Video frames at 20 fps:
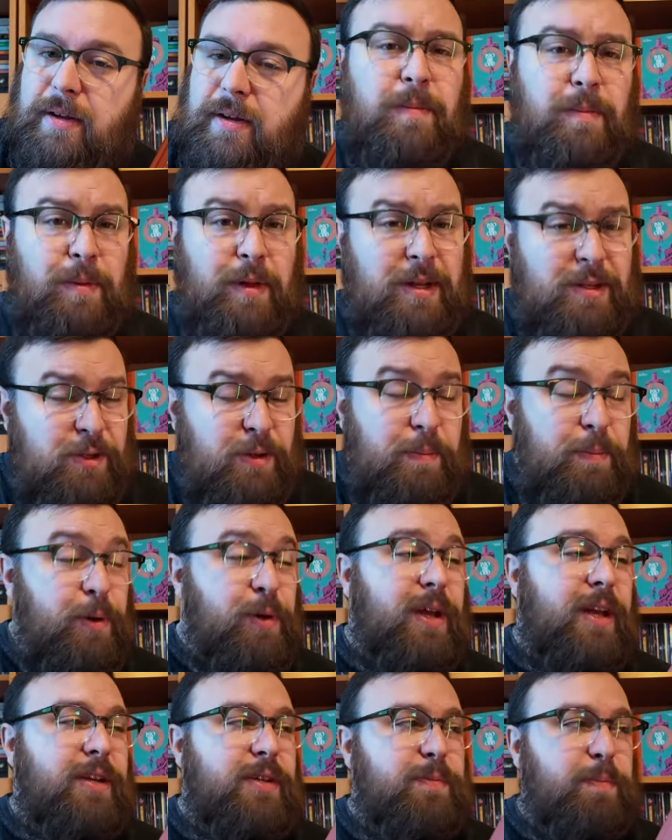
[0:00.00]
Plus, the book
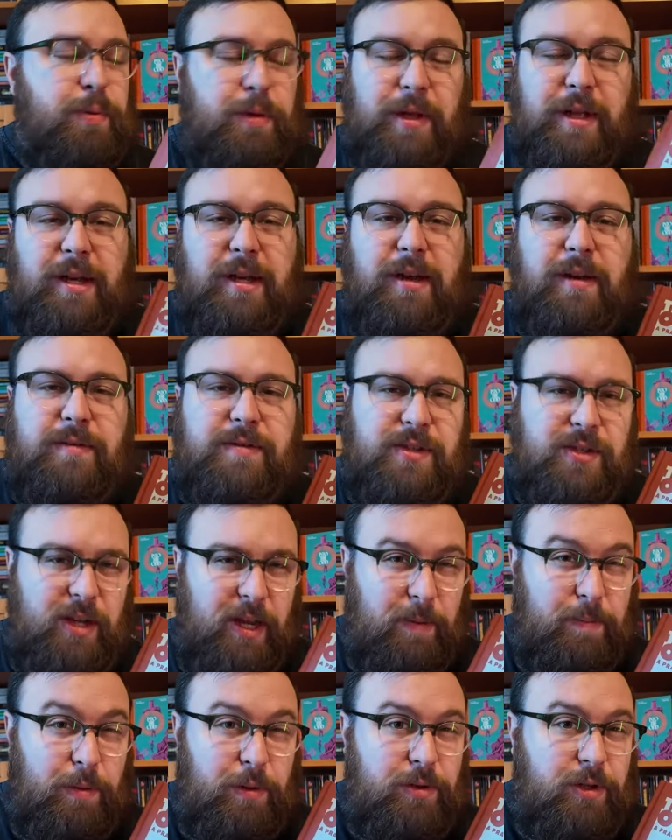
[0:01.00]
has plenty of
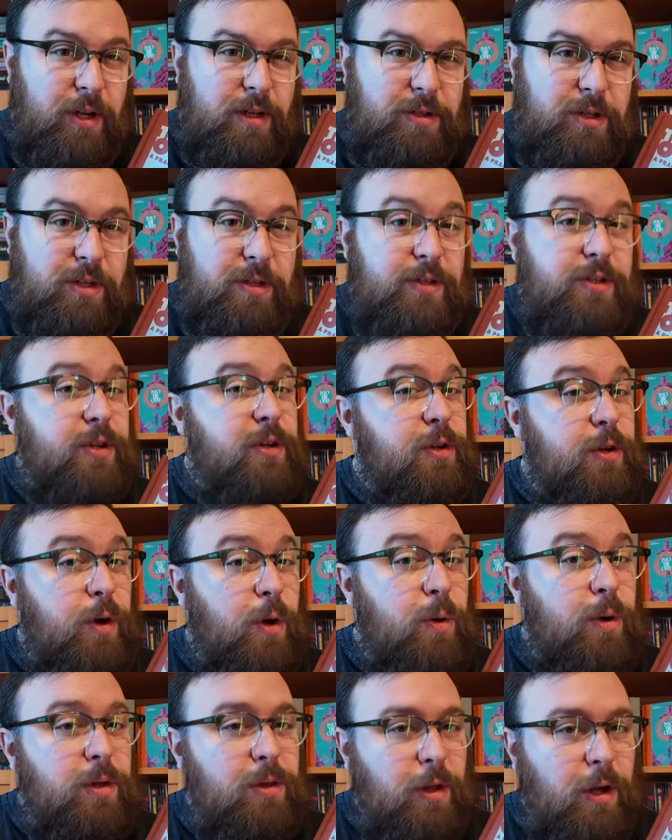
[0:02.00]
sample dungeons to
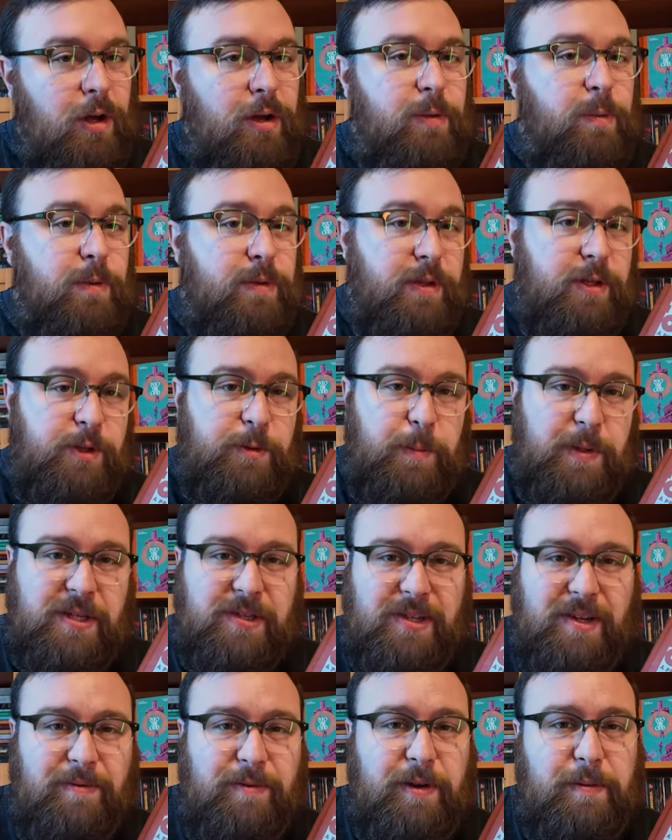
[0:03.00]
go along with the
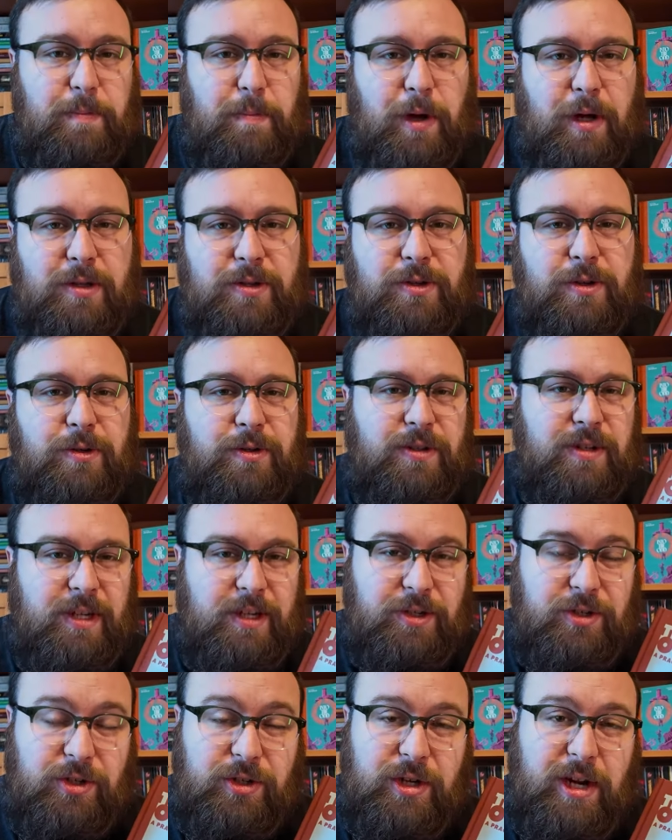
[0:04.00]
specific monsters in
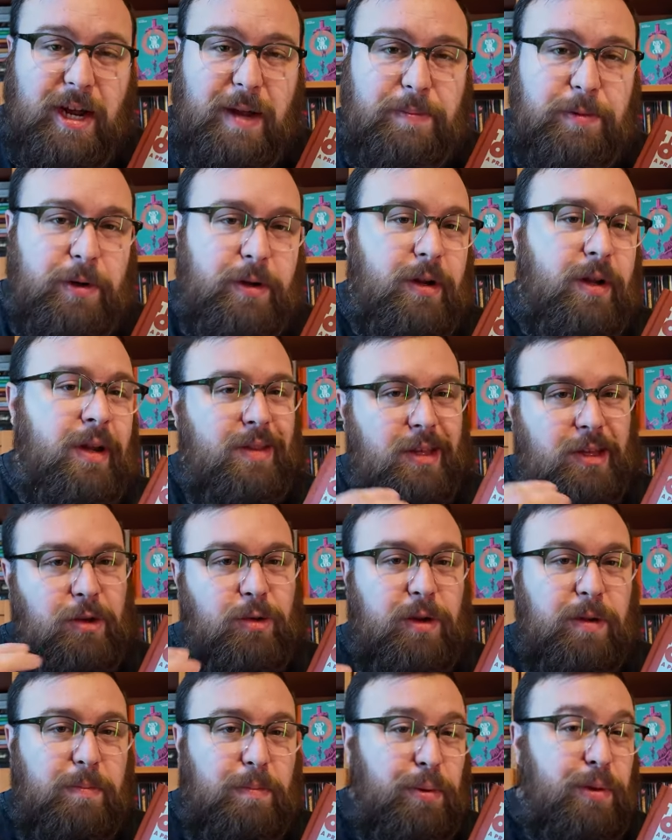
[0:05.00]
each chapter that you
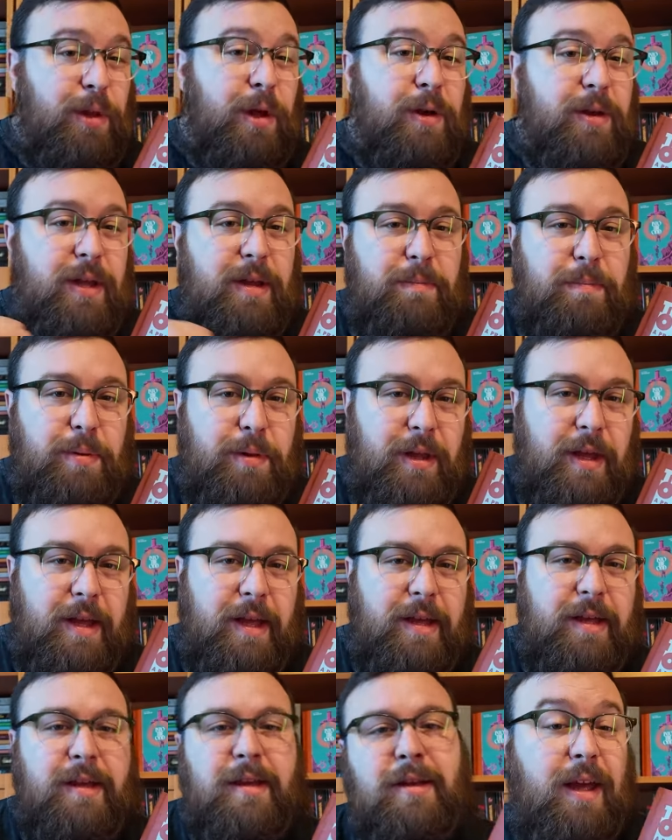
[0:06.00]
can plug and
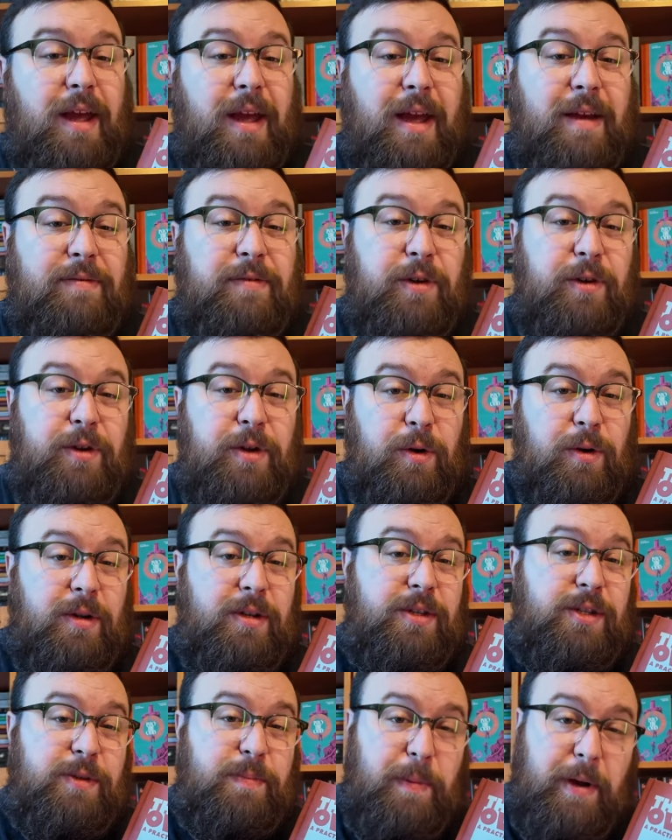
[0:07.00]
play after you're
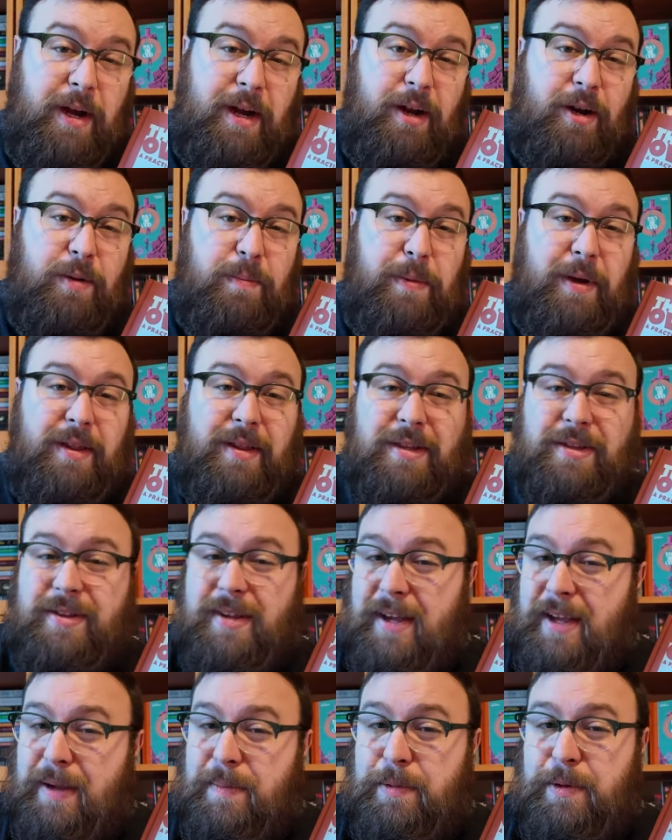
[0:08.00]
inspired by the
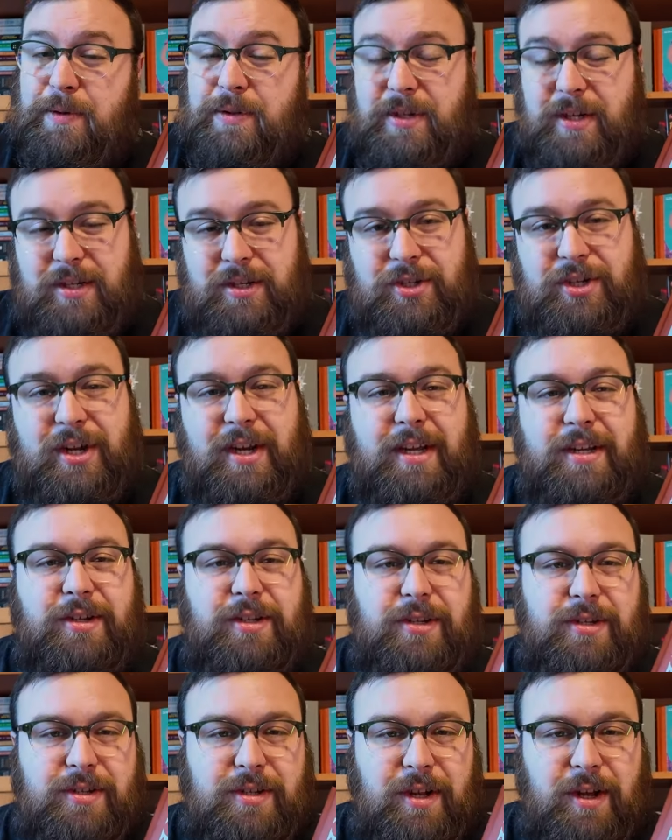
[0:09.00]
tables and
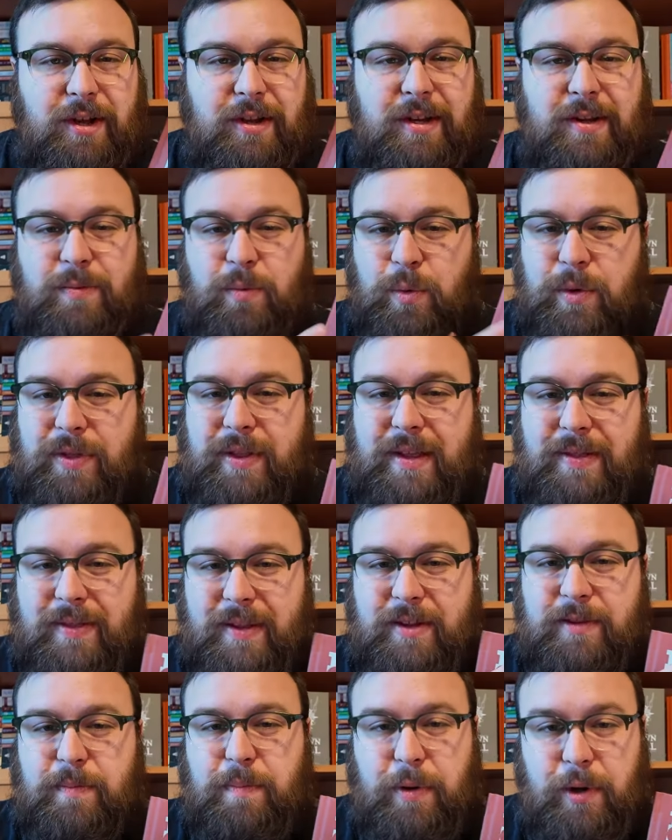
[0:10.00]
changes done within
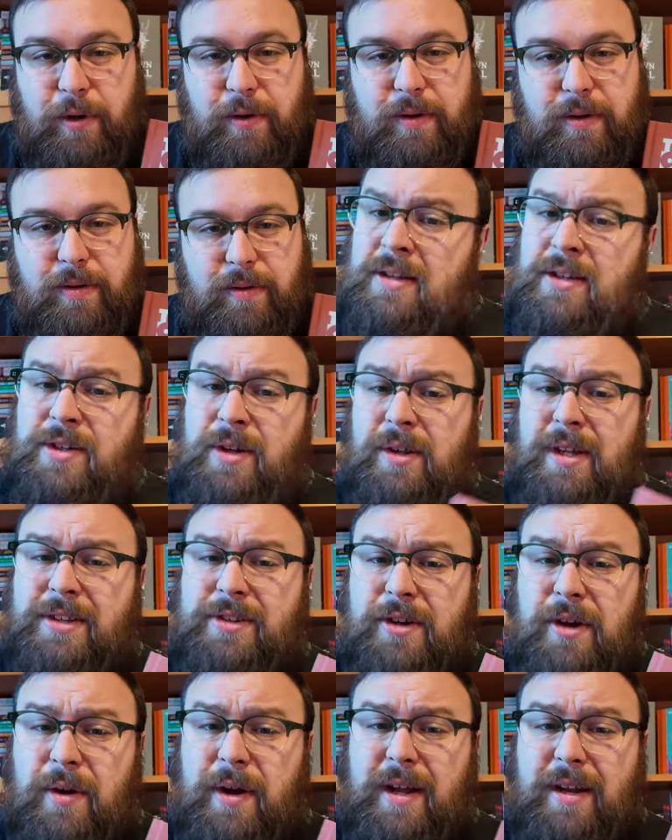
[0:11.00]
this book. So let's
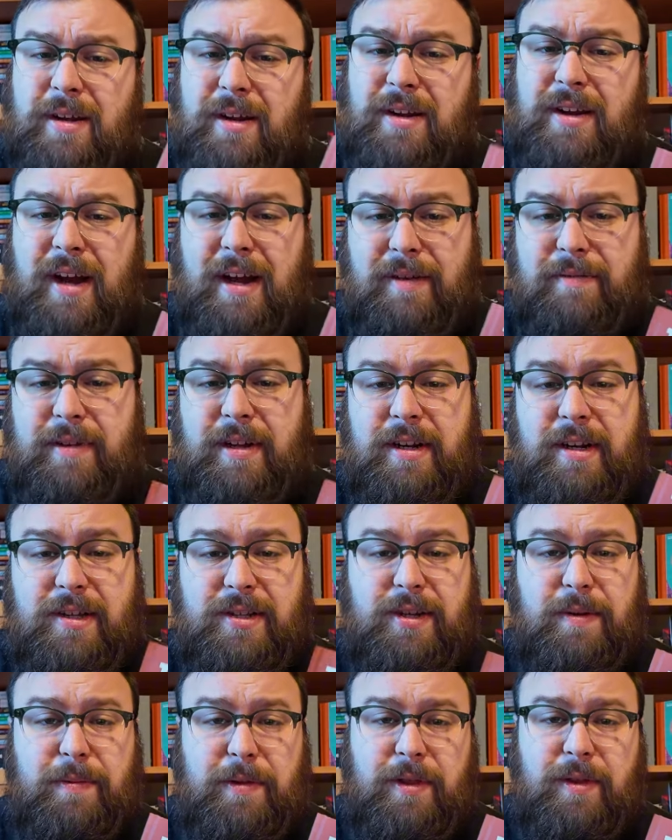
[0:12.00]
go ahead and dive into
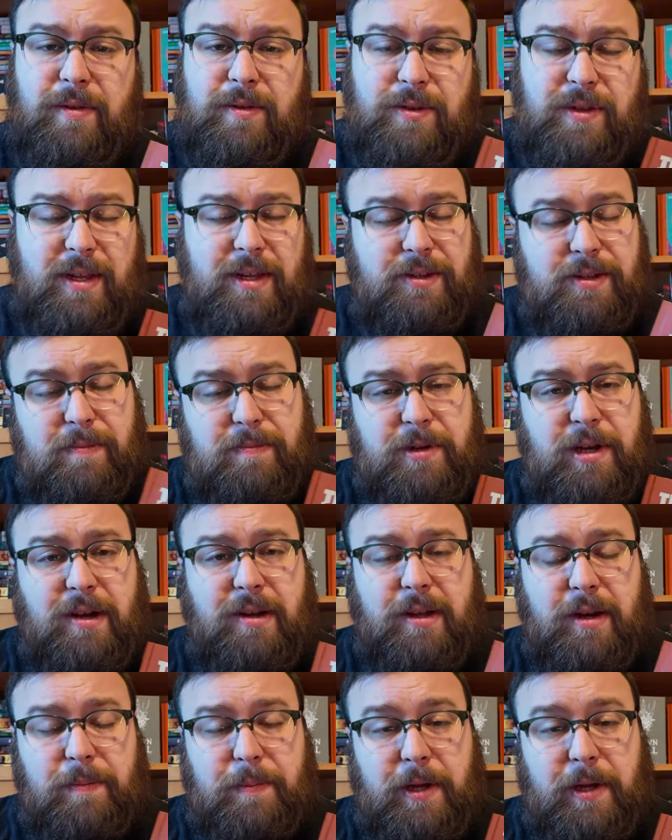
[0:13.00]
some of those things I'm talking